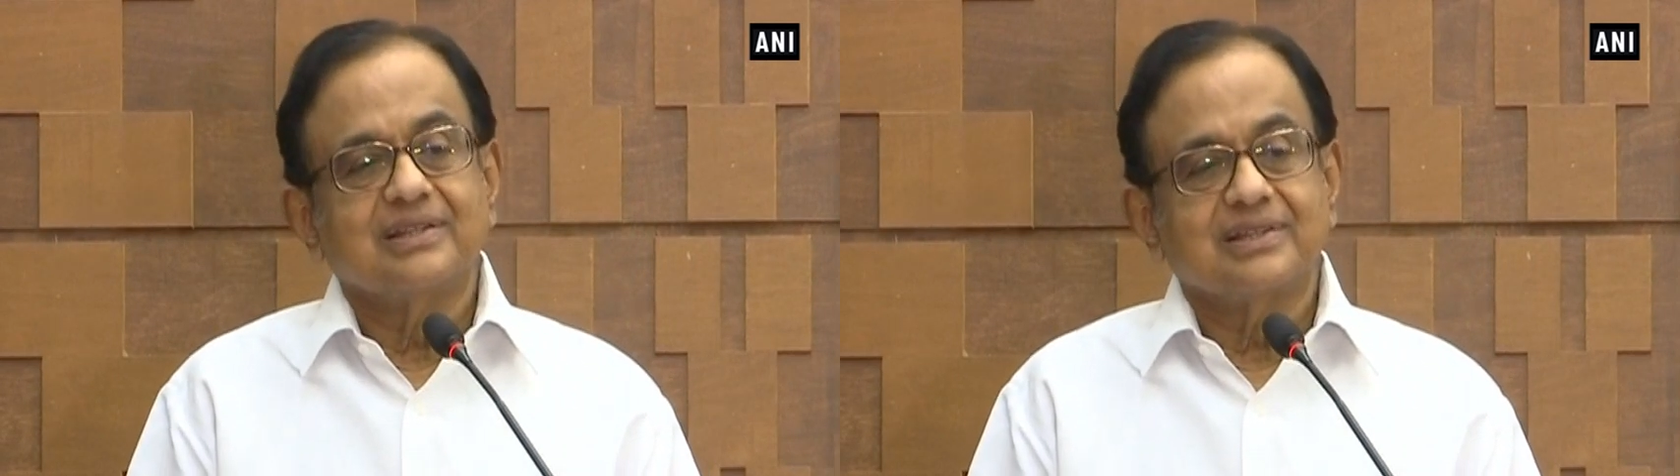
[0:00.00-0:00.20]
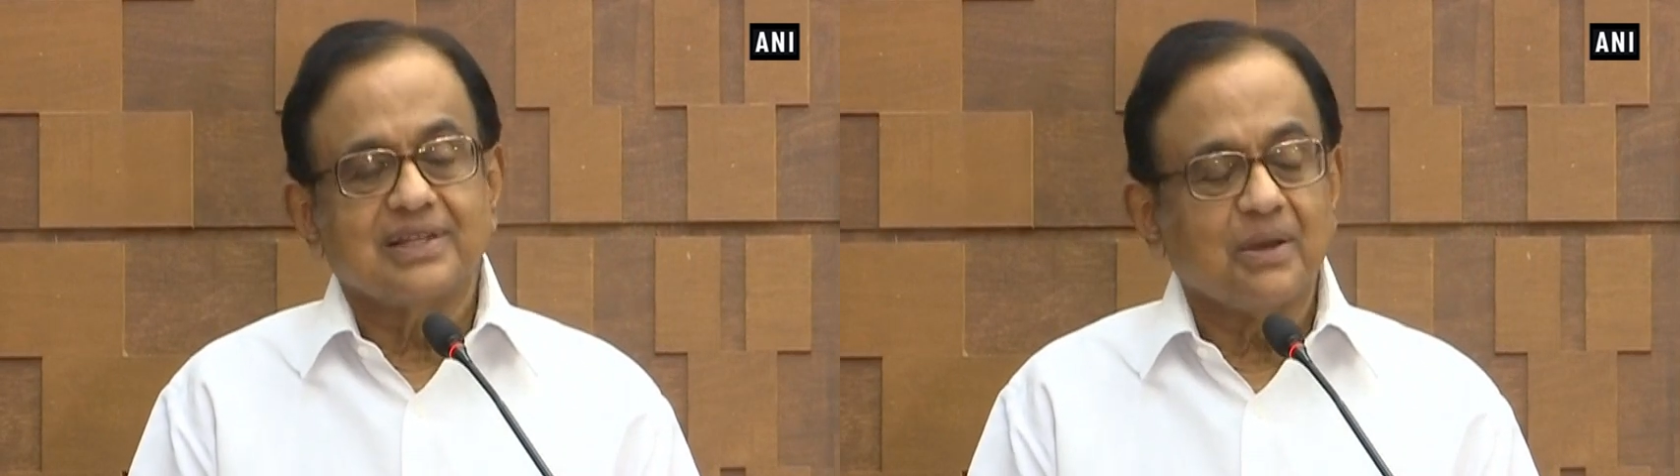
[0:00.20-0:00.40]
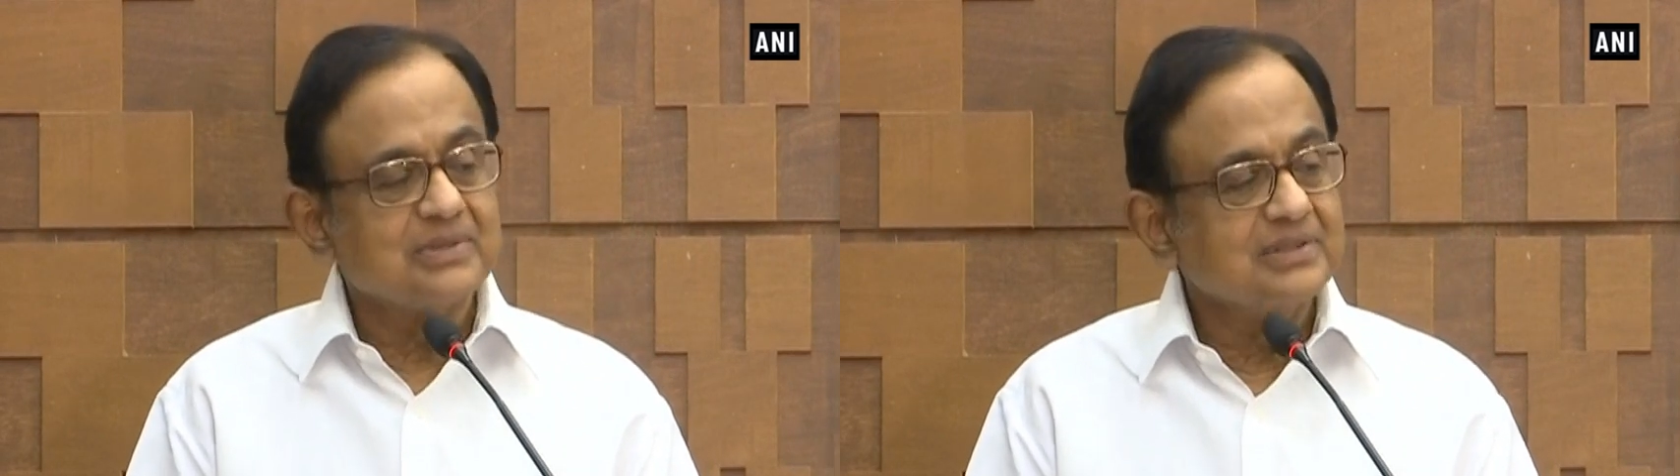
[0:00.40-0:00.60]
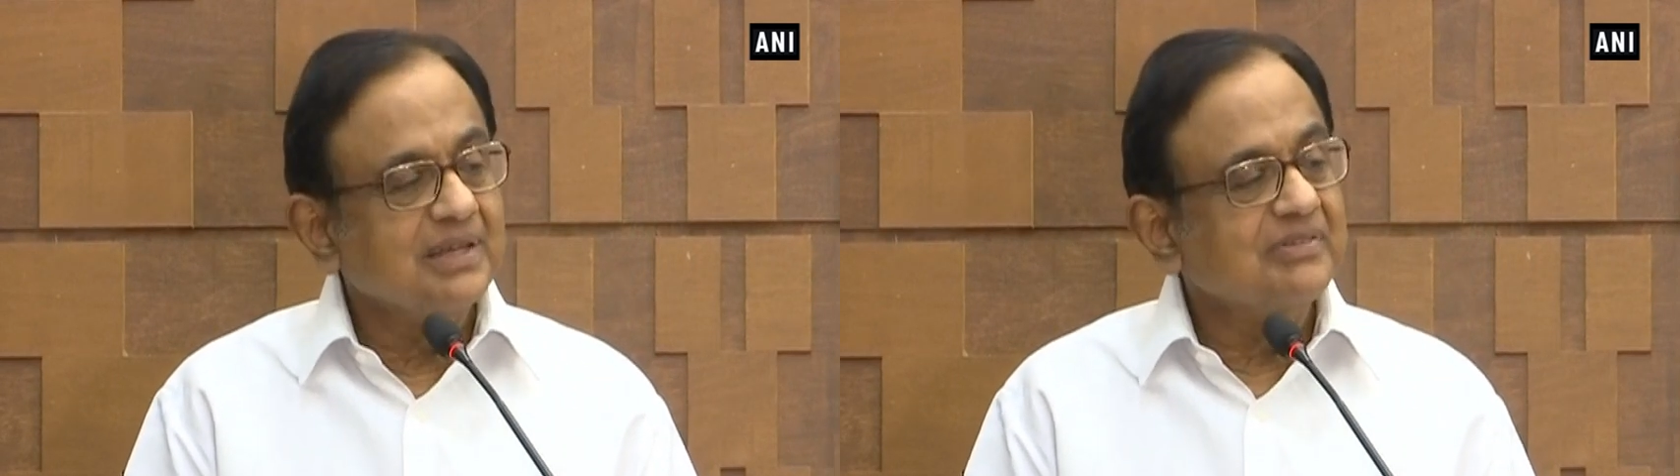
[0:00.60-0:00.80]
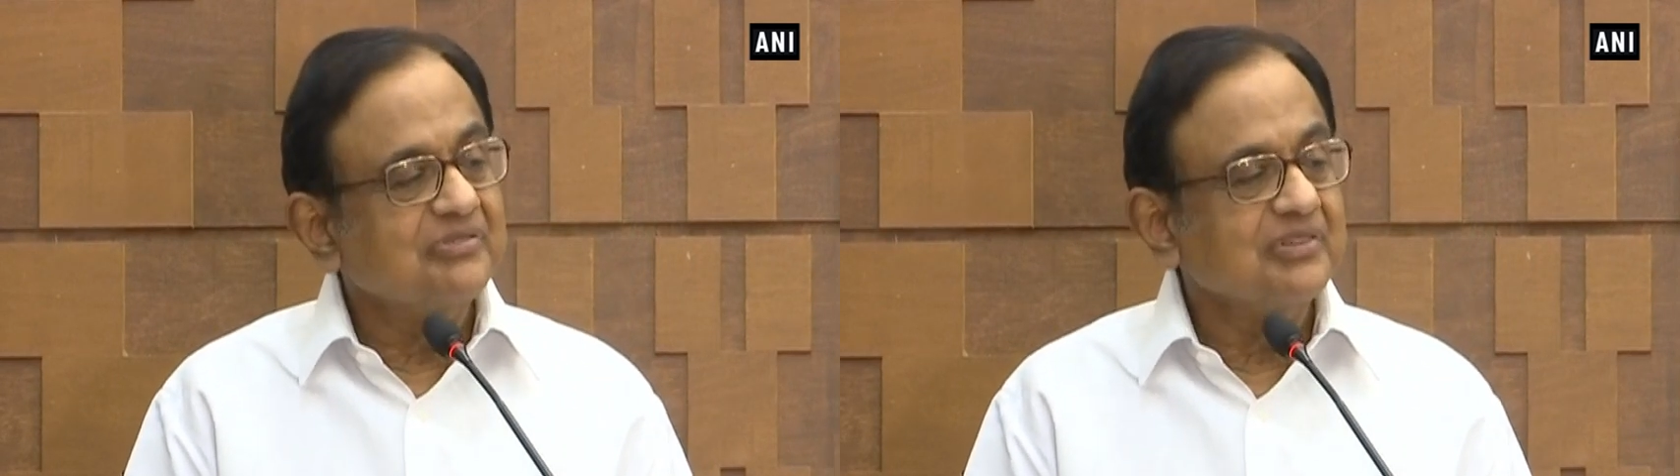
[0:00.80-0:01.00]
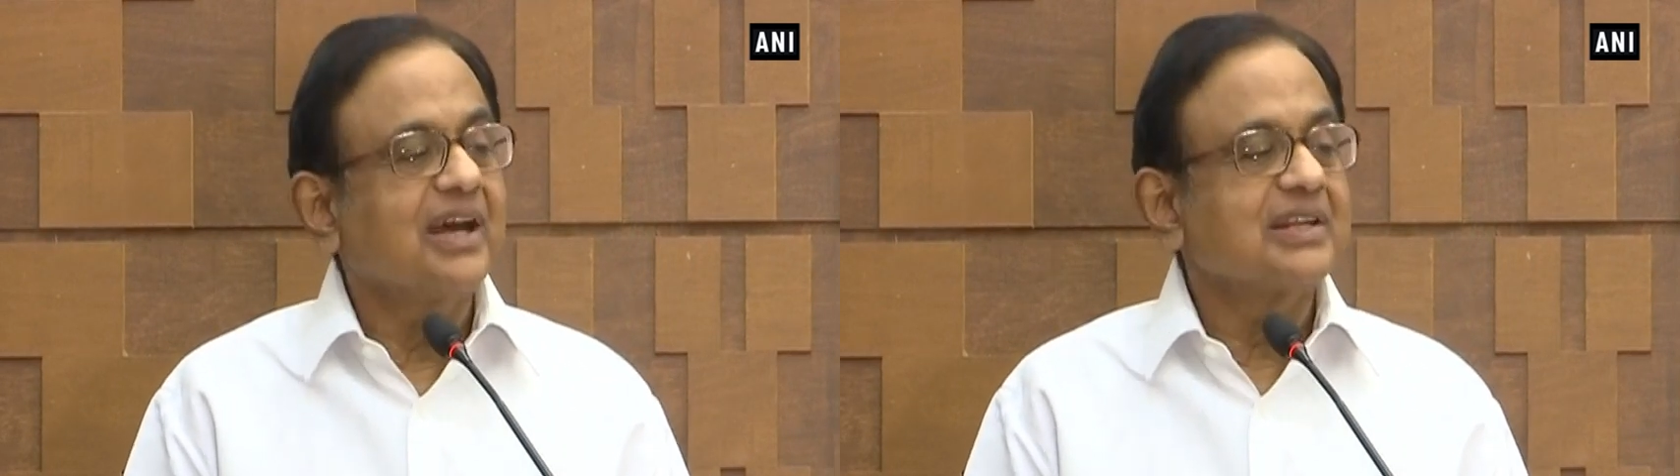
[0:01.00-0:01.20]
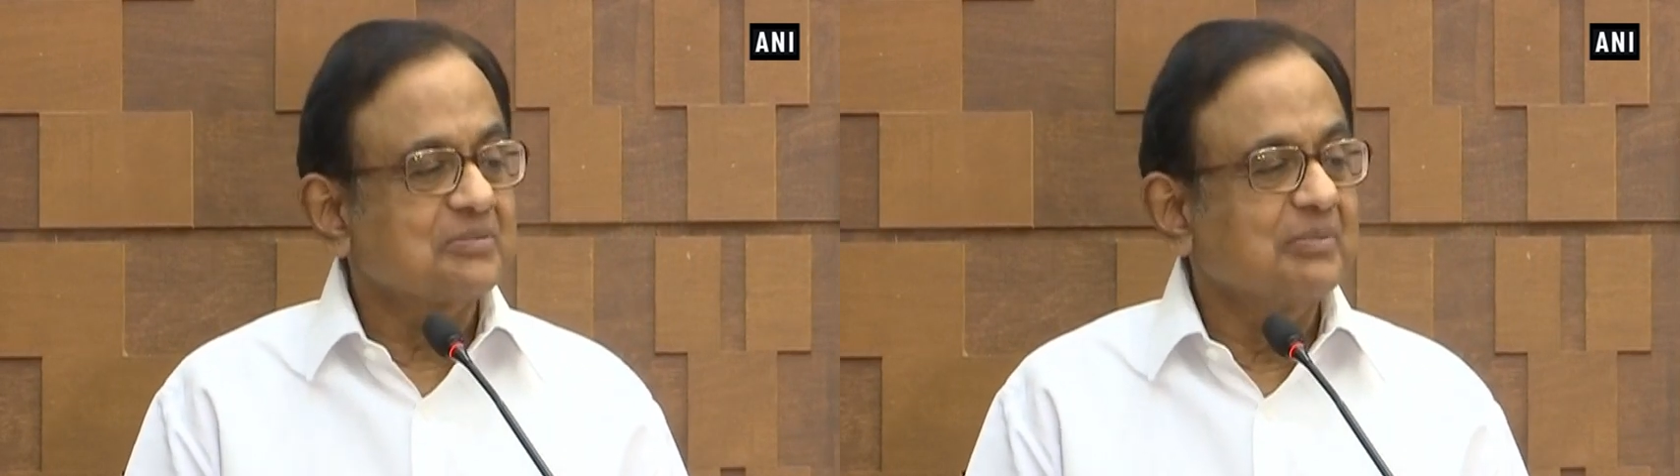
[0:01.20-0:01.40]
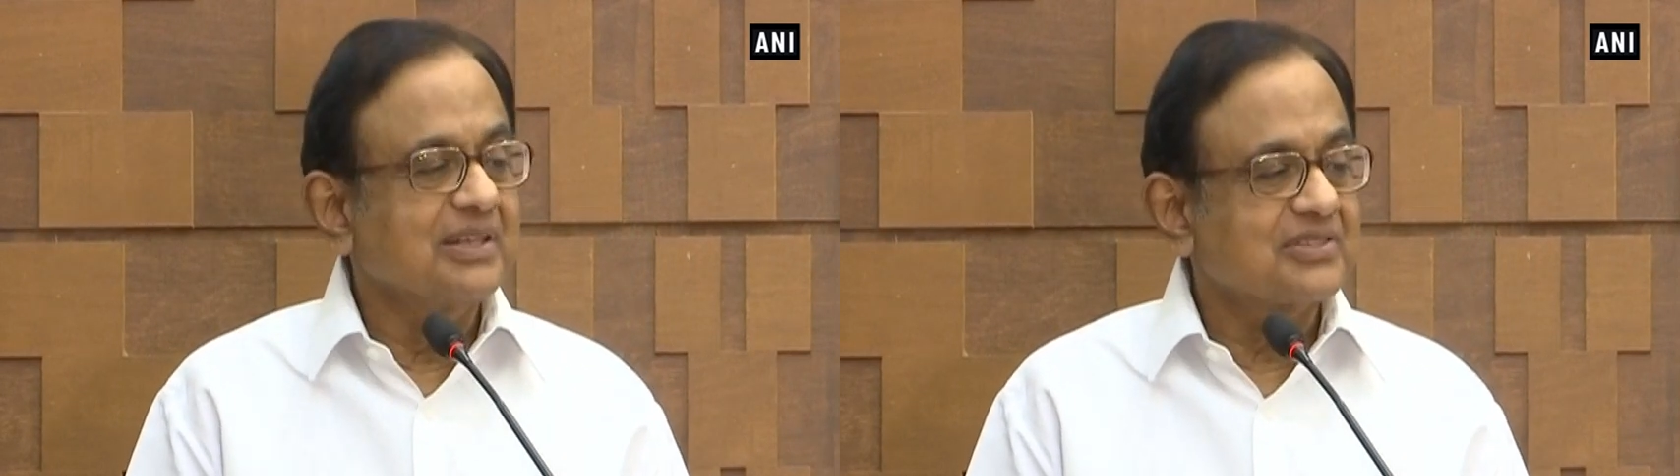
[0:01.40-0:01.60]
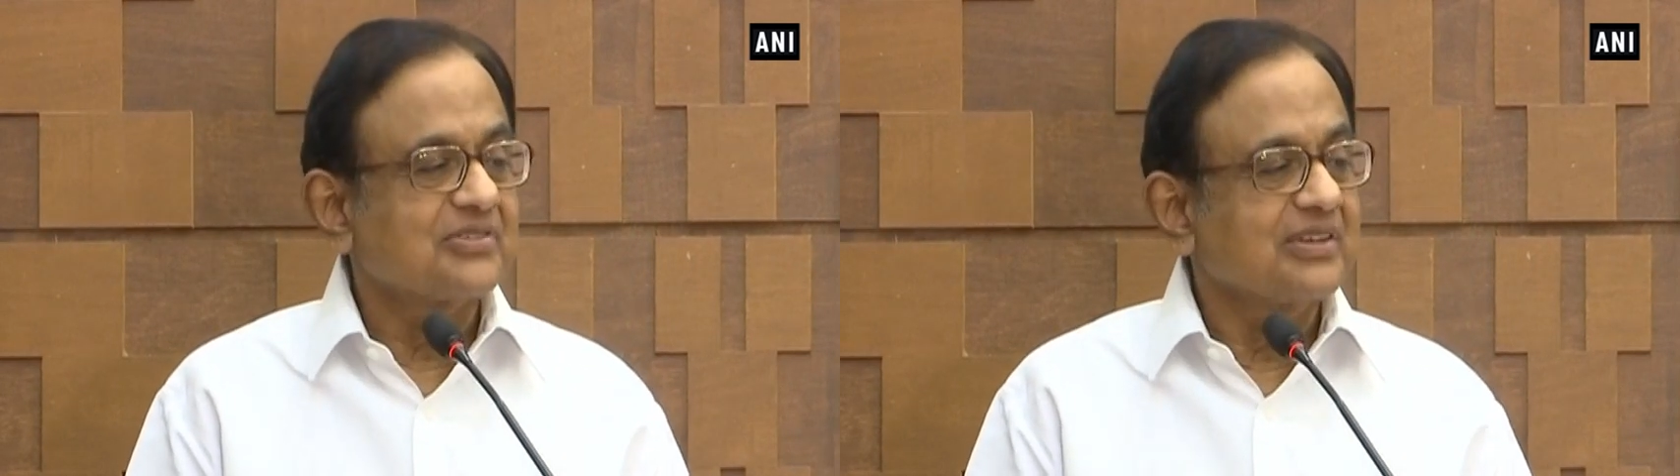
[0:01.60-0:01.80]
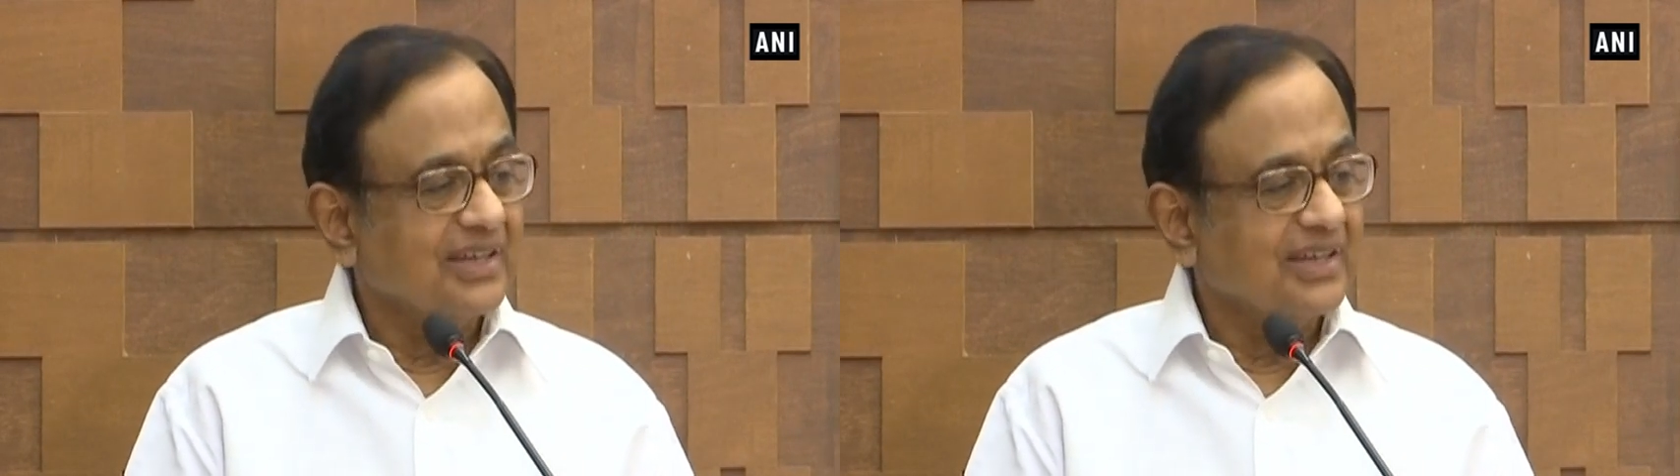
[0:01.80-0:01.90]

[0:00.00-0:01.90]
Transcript: that I was never finance minister in